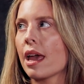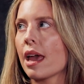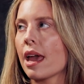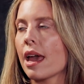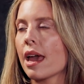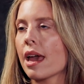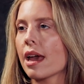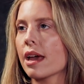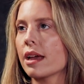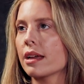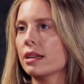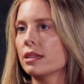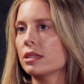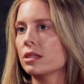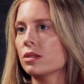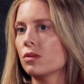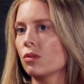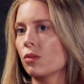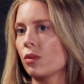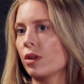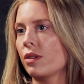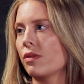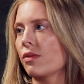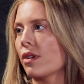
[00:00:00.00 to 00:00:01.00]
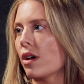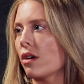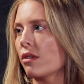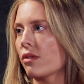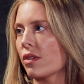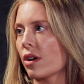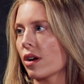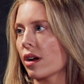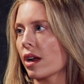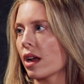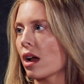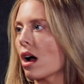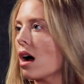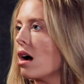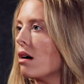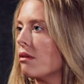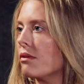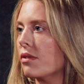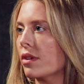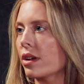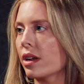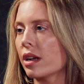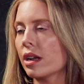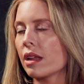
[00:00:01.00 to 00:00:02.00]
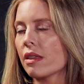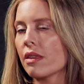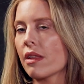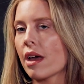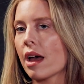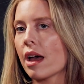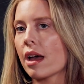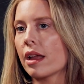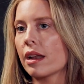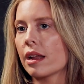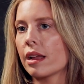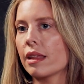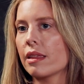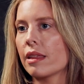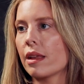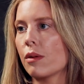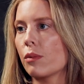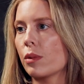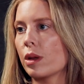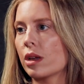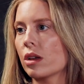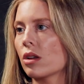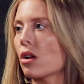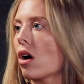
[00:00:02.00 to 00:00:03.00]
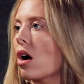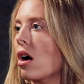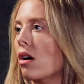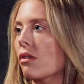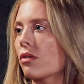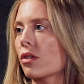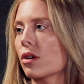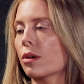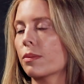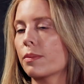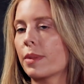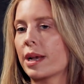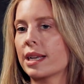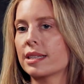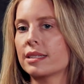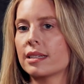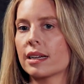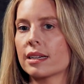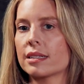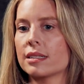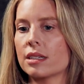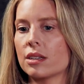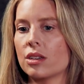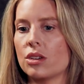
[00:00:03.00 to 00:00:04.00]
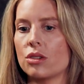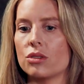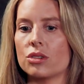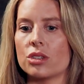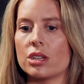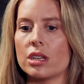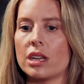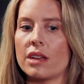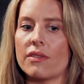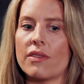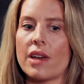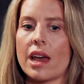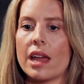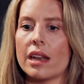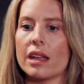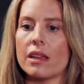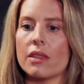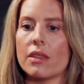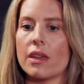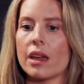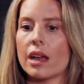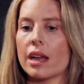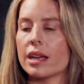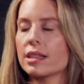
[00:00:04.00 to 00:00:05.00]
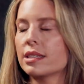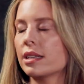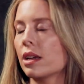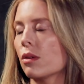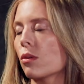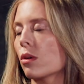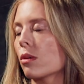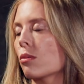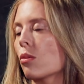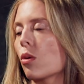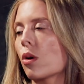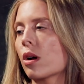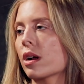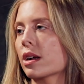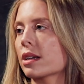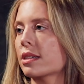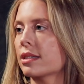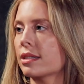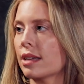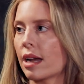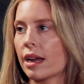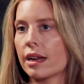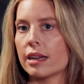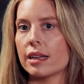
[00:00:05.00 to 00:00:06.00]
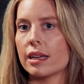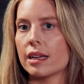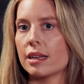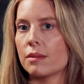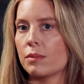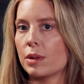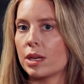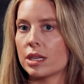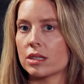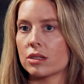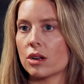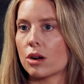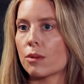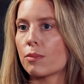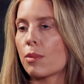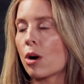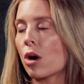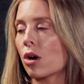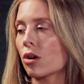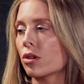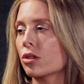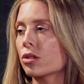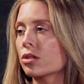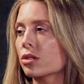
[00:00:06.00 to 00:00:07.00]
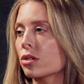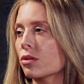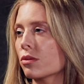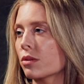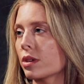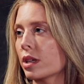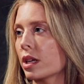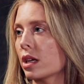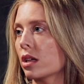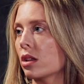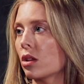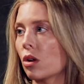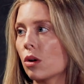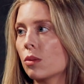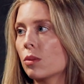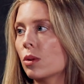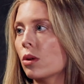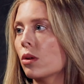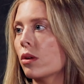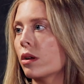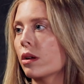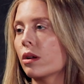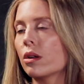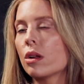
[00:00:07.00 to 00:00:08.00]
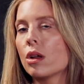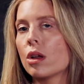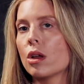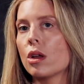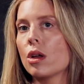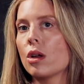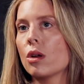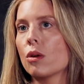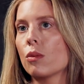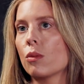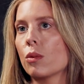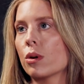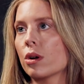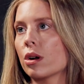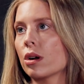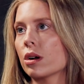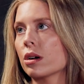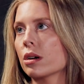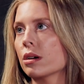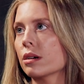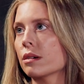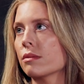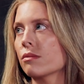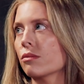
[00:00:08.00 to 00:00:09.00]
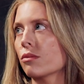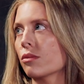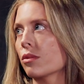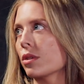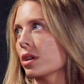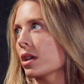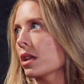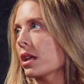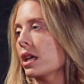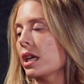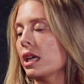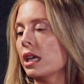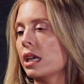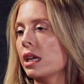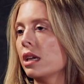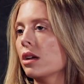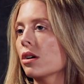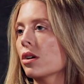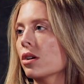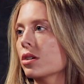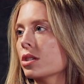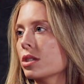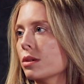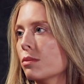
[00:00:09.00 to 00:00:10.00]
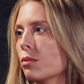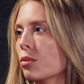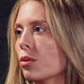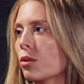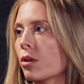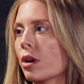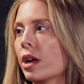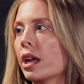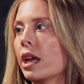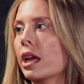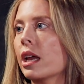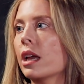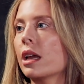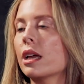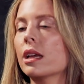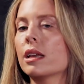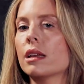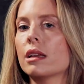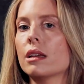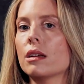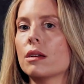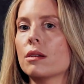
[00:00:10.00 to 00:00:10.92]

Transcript: and we felt very confident in that and that we could offer best execution. If anything, I'd say we're more excited because our partners are really global and we're really eager to bring